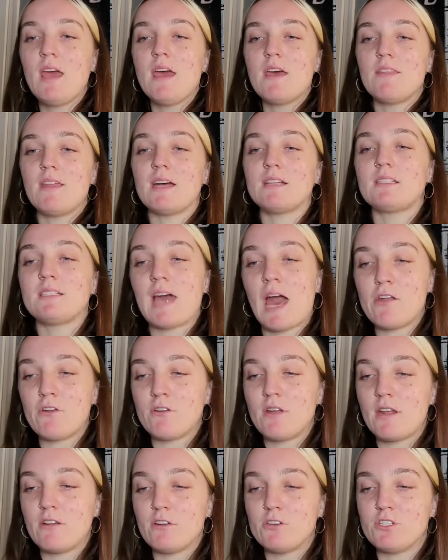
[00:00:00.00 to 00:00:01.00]
That
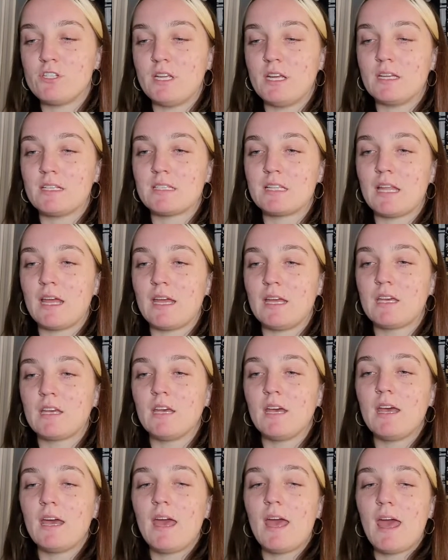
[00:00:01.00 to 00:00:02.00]
Saturn energy is
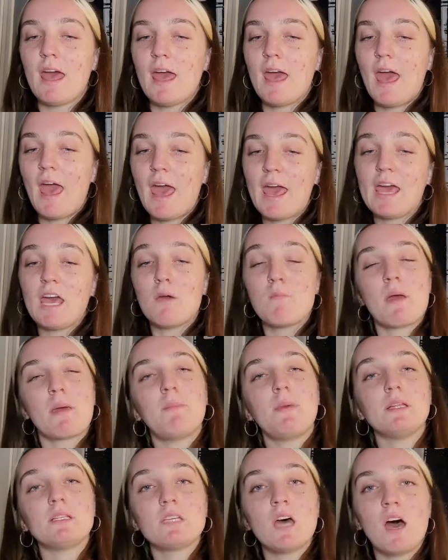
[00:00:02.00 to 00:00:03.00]
hey, it might
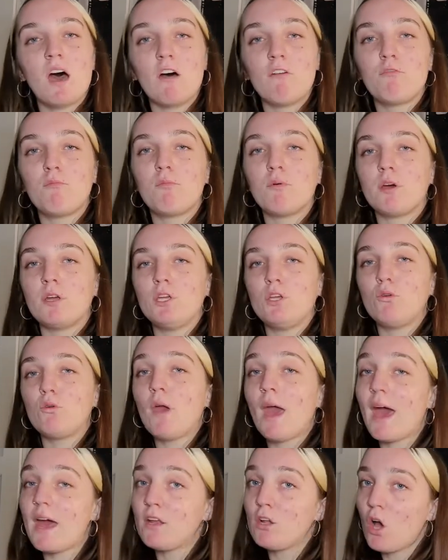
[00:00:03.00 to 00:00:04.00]
be tough, but you
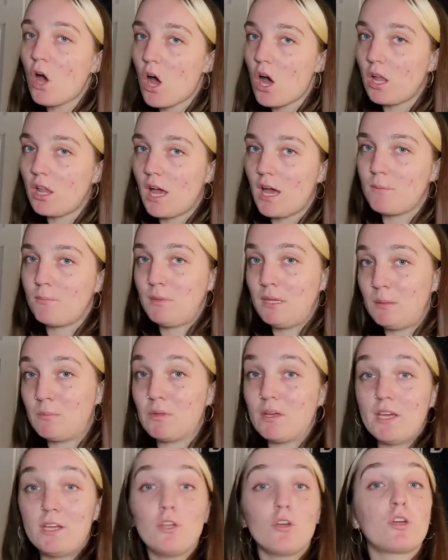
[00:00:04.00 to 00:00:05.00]
can call on people
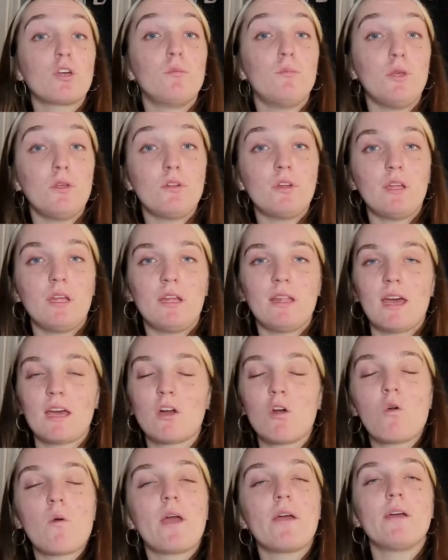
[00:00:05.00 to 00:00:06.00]
in your community. That
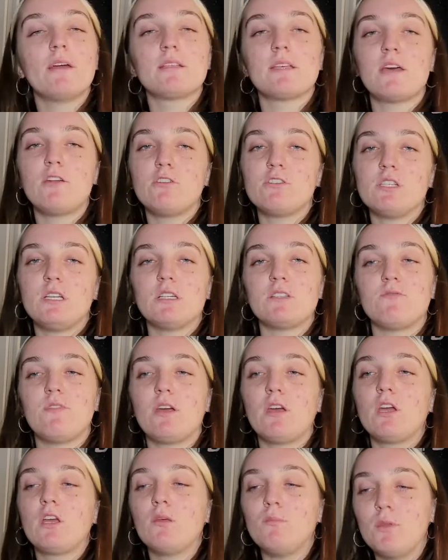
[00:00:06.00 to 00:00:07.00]
Aquarius energy is
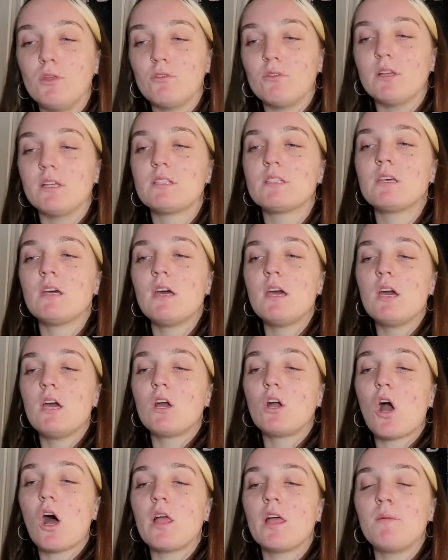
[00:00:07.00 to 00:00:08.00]
very communal. It's
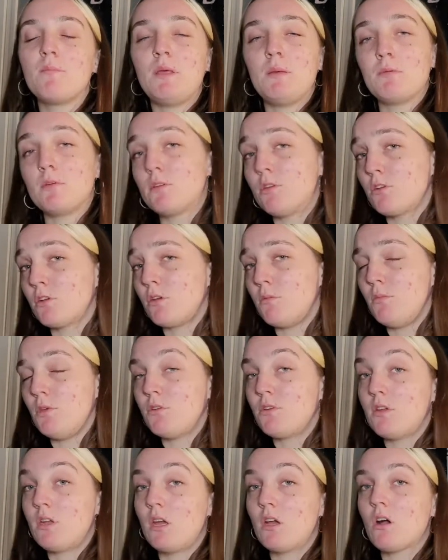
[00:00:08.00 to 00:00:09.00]
call on people in your
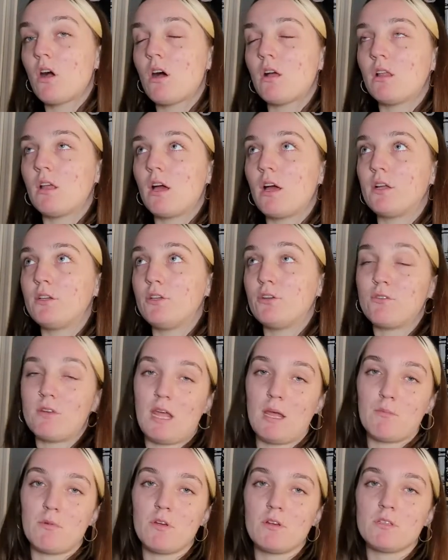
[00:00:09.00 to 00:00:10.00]
community, call on your
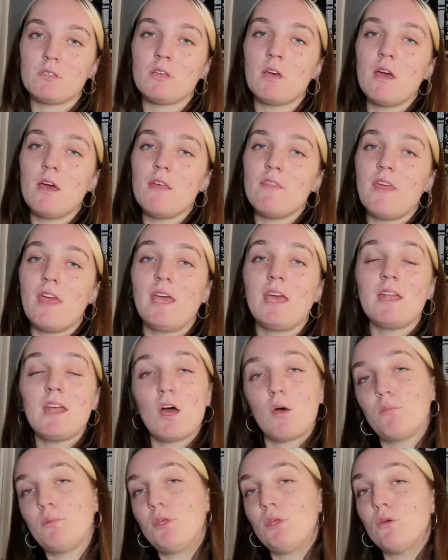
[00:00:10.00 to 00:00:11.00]
neighbors. They can
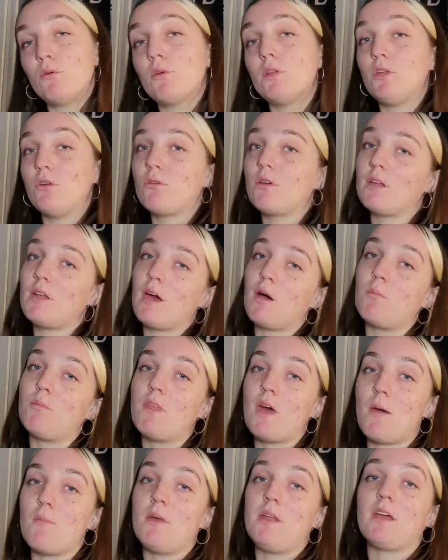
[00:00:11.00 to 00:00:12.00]
help you and you can help
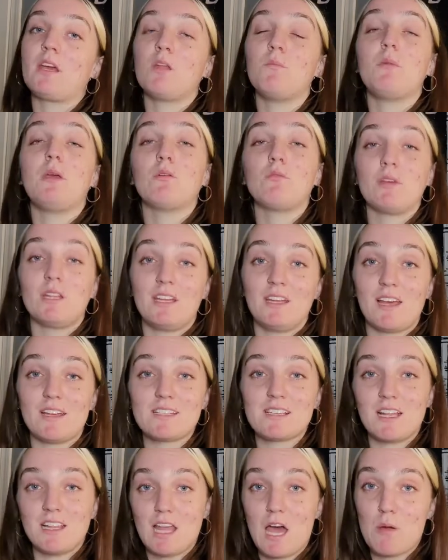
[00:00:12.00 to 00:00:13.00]
them. And it can be a really nice
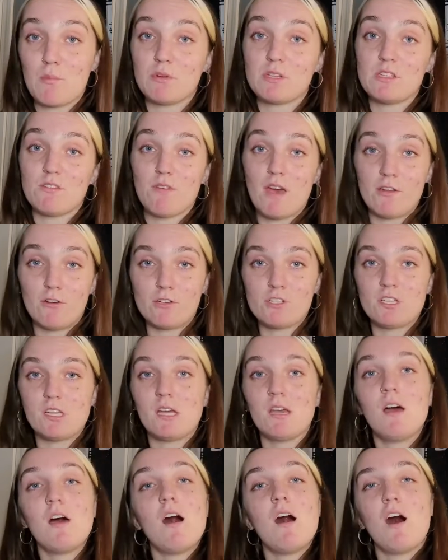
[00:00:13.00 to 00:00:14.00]
collaborative
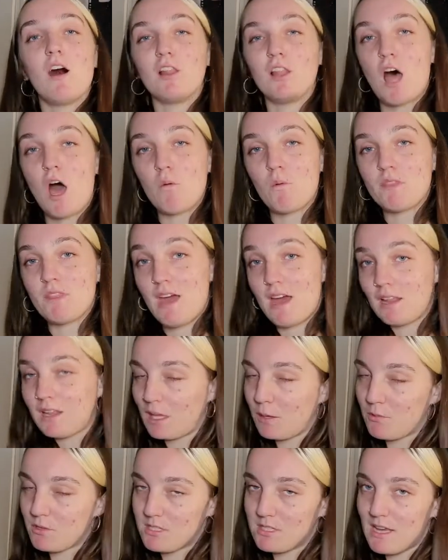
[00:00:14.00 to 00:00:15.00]
energy. Along with that
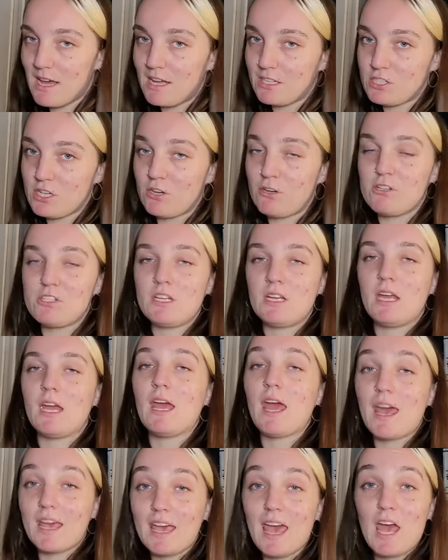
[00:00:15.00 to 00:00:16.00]
Libra Sag energy,
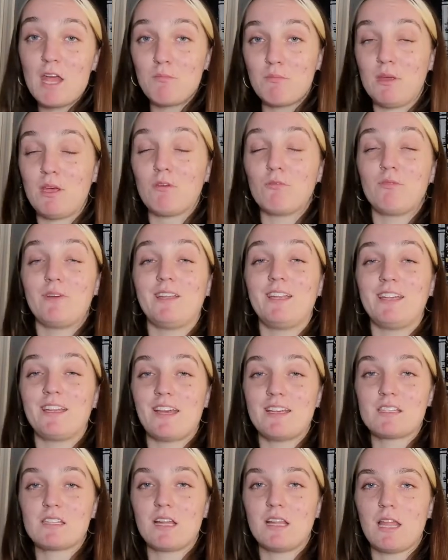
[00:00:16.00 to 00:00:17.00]
it can be a really
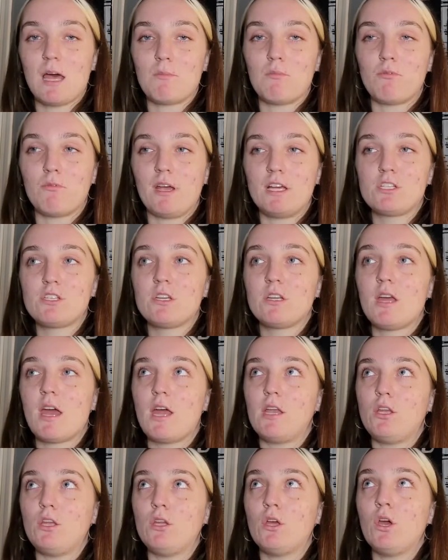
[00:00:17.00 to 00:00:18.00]
nice collaboration,
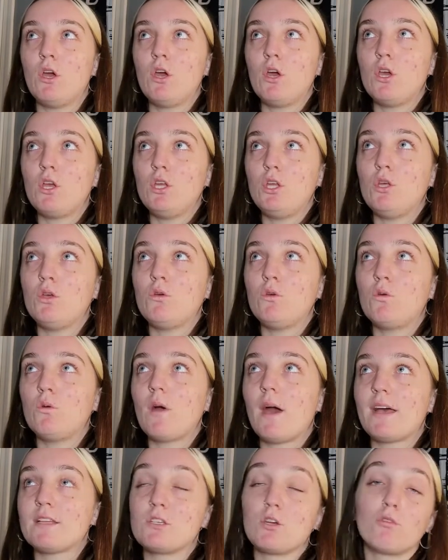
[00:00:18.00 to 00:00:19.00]
and you
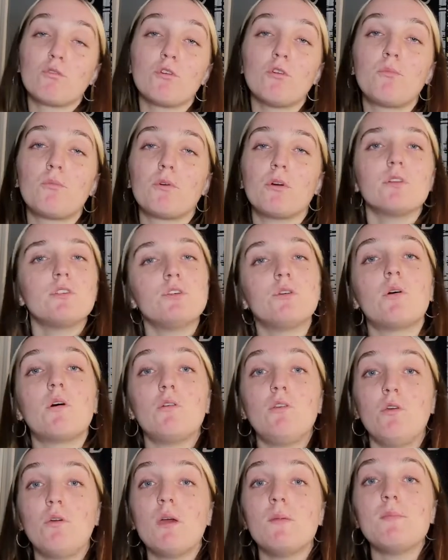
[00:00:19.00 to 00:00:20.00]
as a group or a duo,
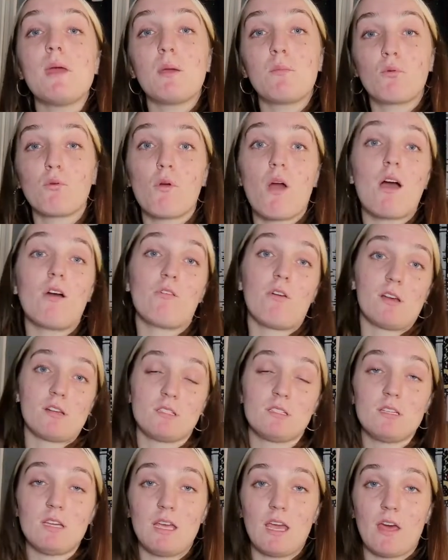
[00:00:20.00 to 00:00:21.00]
you can make
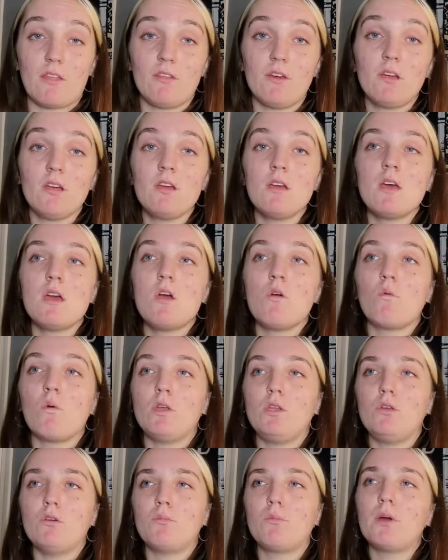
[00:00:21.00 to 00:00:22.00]
progress together
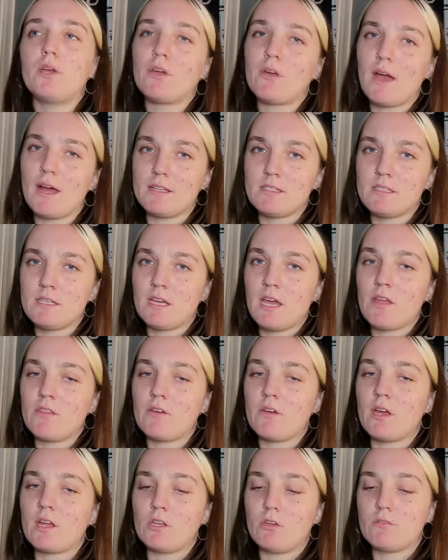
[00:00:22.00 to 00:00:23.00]
when you put your heads together
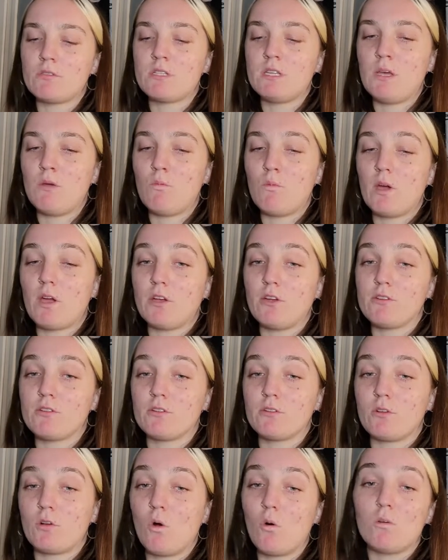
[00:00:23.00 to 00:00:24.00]
and you see where
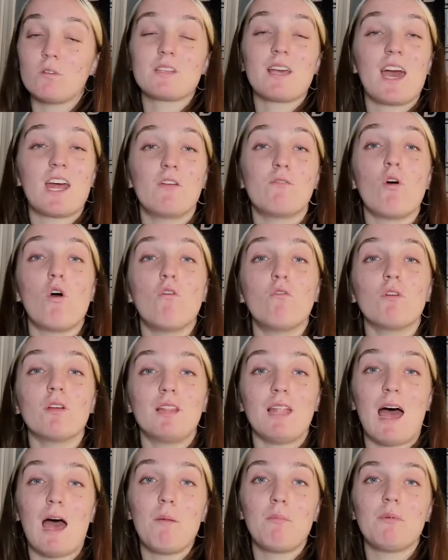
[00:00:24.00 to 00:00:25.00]
your goals kind of
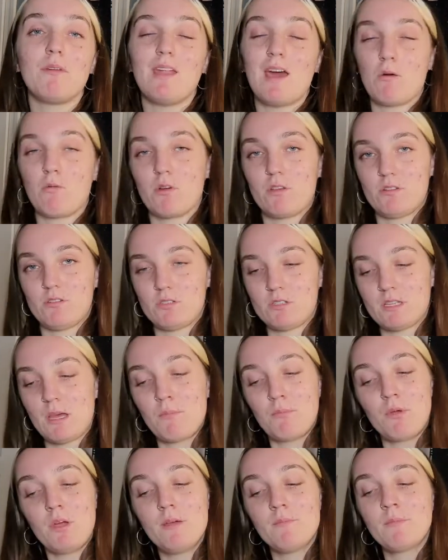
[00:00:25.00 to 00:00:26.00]
overlap, not where they're
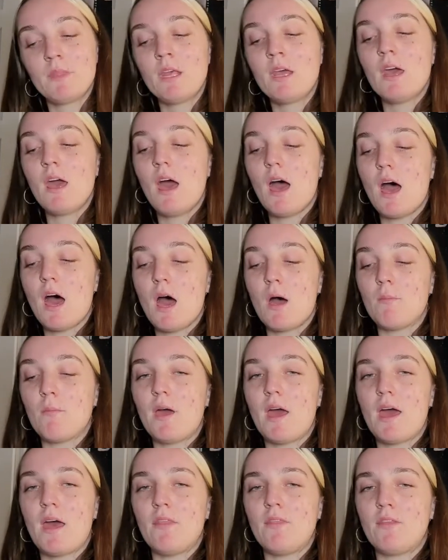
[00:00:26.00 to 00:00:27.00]
separate.
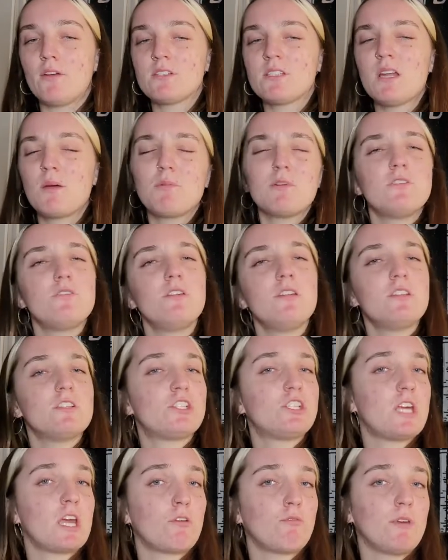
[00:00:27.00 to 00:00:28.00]
And there's an opportunity to
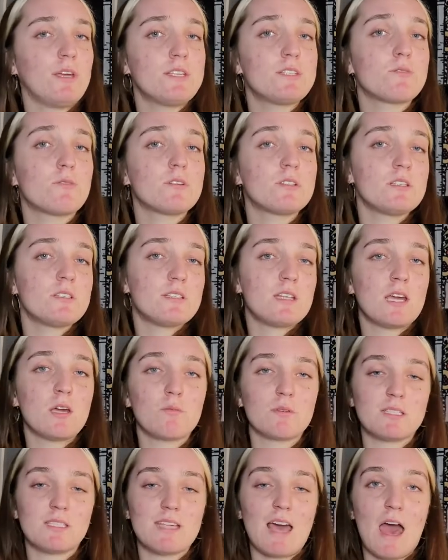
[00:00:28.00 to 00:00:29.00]
share resources there
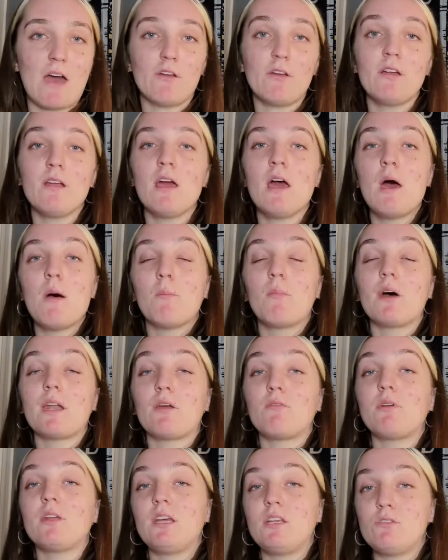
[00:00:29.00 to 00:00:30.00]
with Saturn, but I
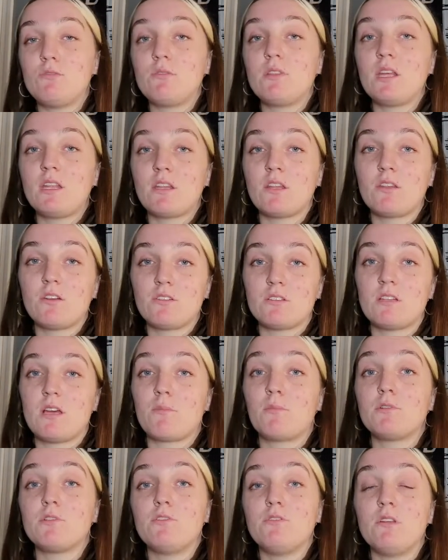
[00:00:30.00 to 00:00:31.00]
really do think that there's an
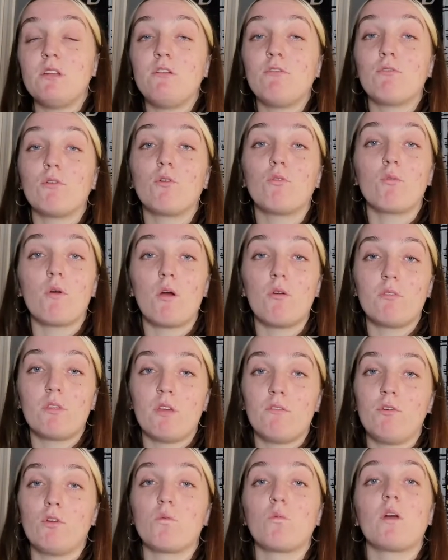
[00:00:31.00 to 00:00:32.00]
opportunity for growth
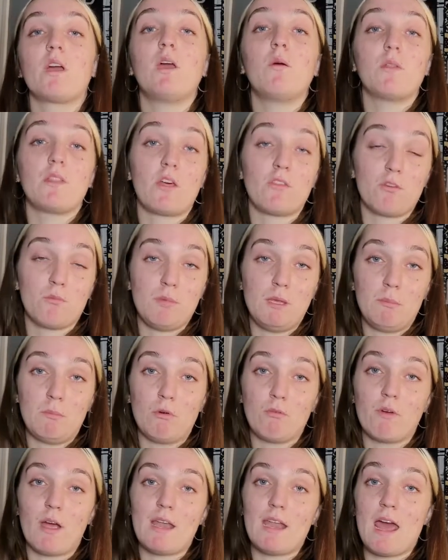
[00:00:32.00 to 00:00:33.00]
if you're working with other people
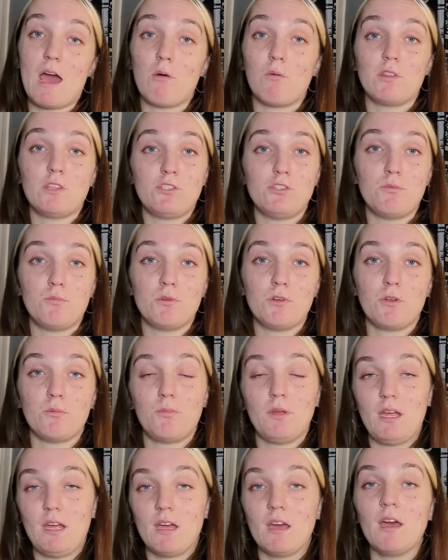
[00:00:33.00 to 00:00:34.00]
right now, with Jupiter
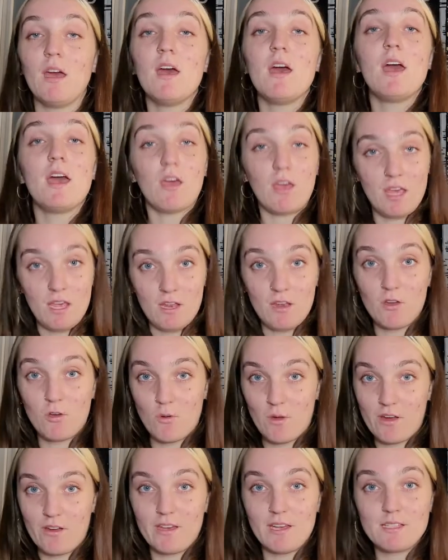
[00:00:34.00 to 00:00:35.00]
being in
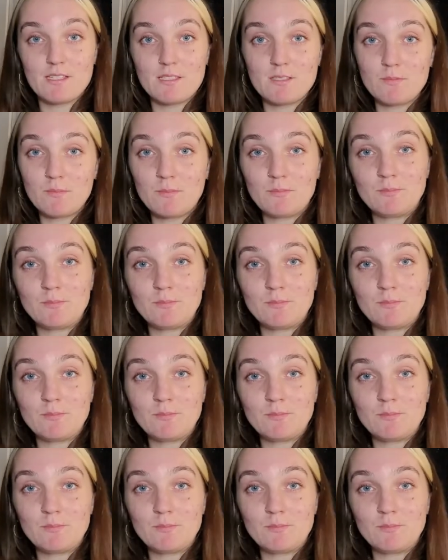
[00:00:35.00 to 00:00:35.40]
Aquarius.